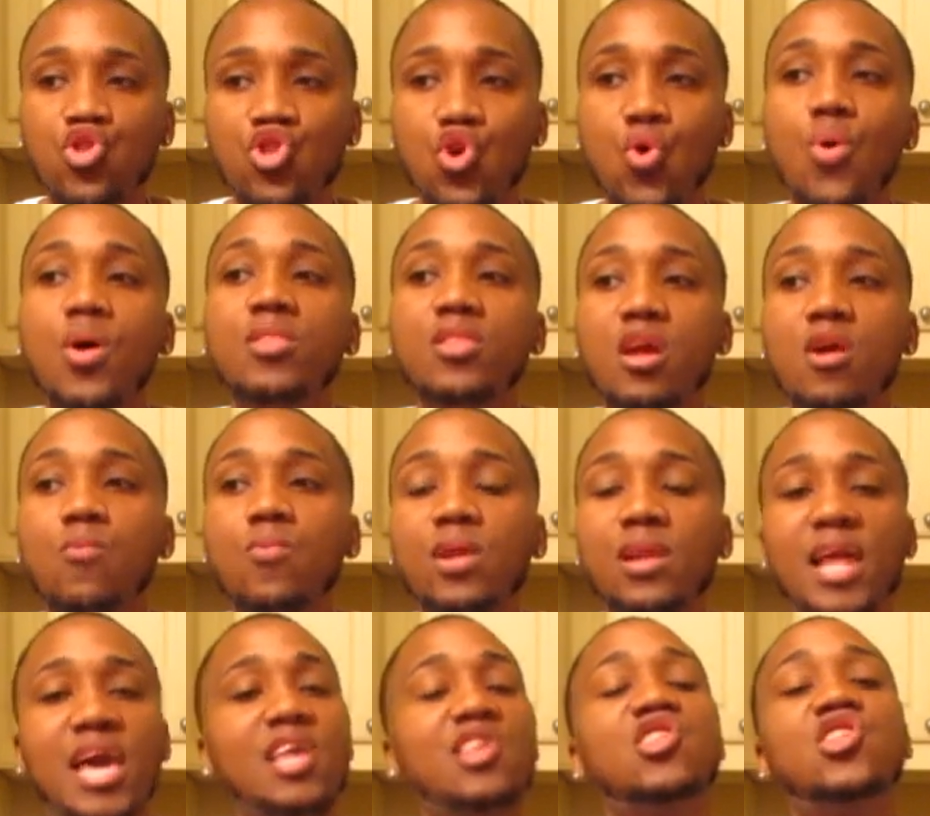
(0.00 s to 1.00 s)
showing their
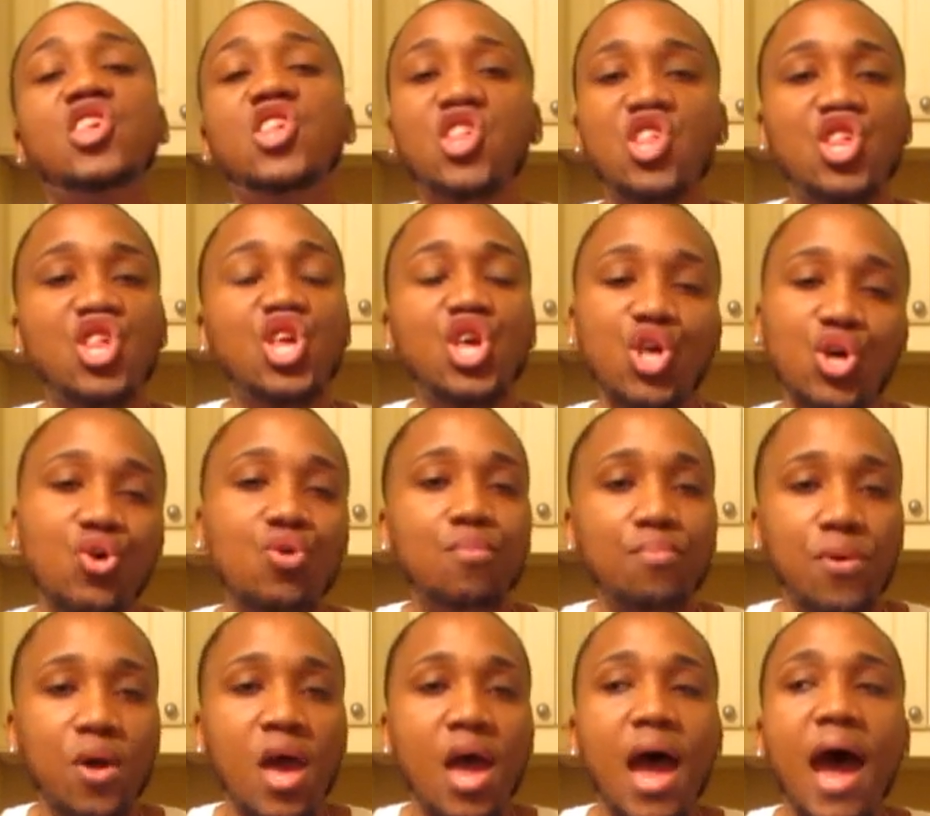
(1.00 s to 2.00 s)

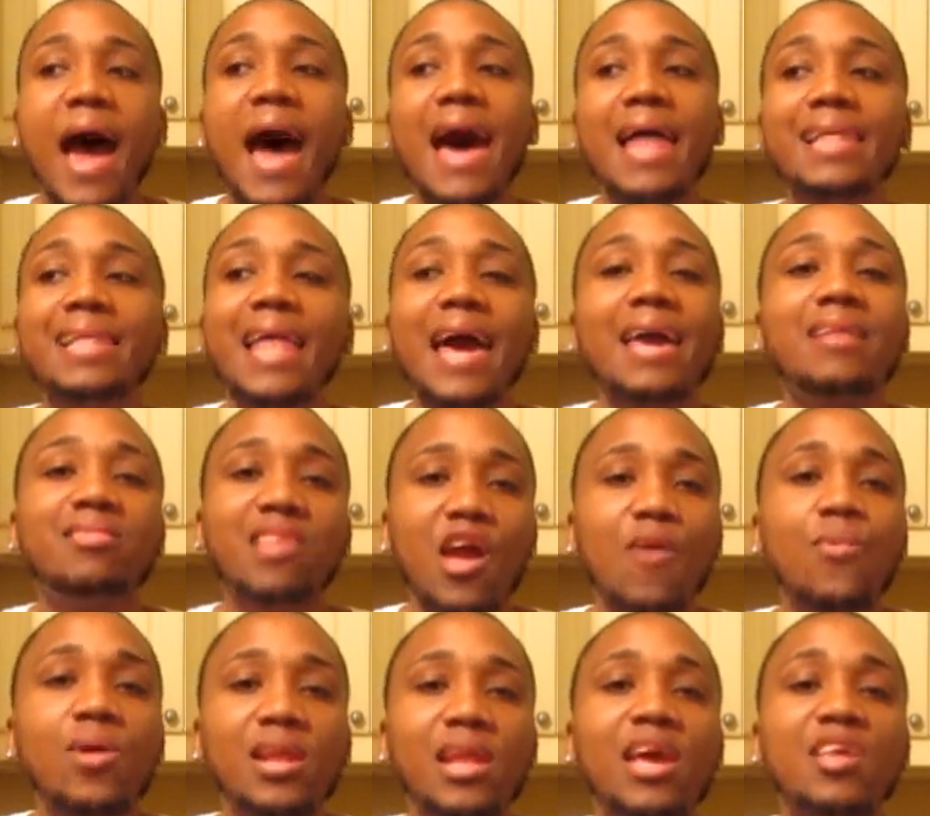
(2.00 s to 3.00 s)
relationship I like
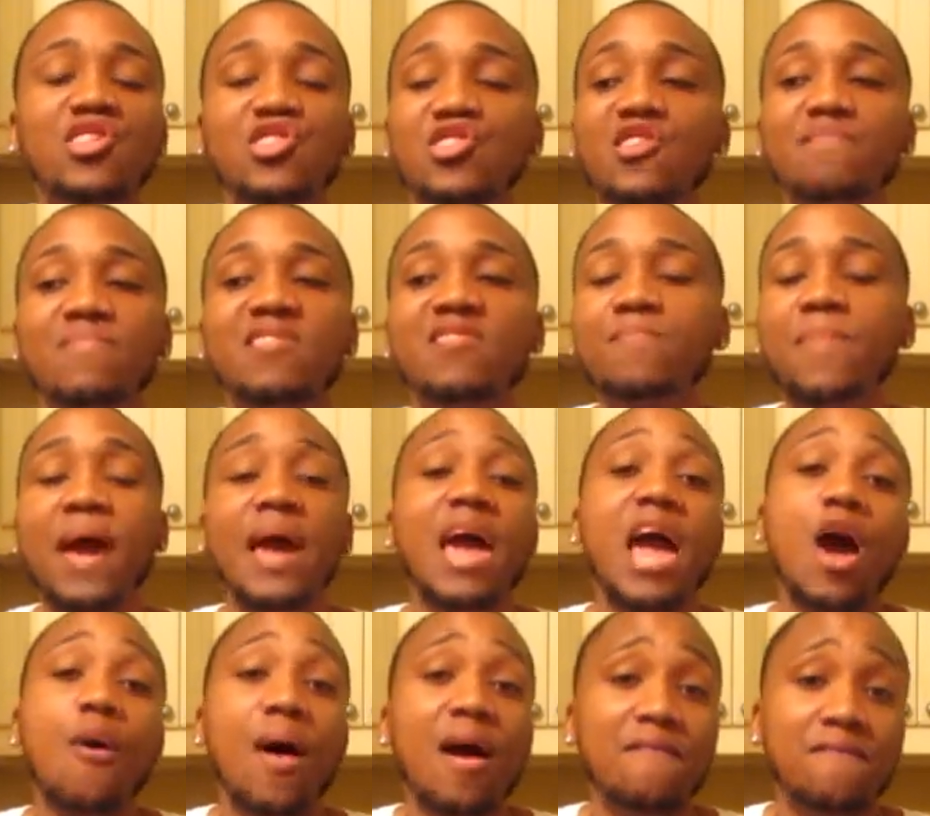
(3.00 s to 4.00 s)
that relationship despite
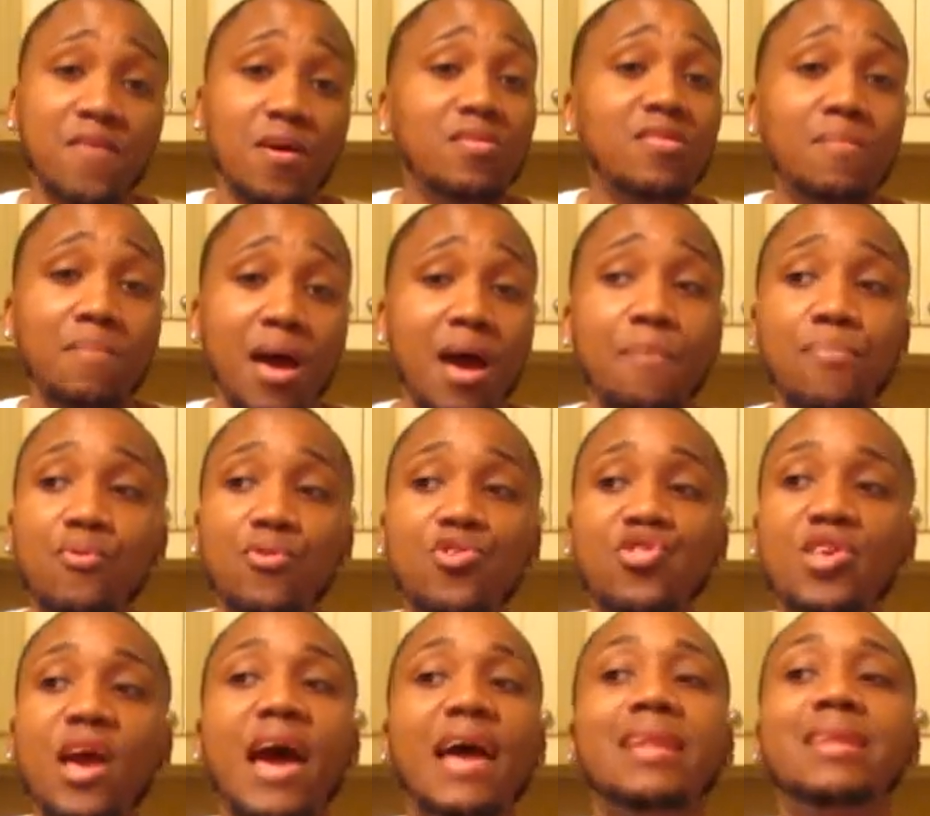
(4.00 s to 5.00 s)
how I felt about Porsha.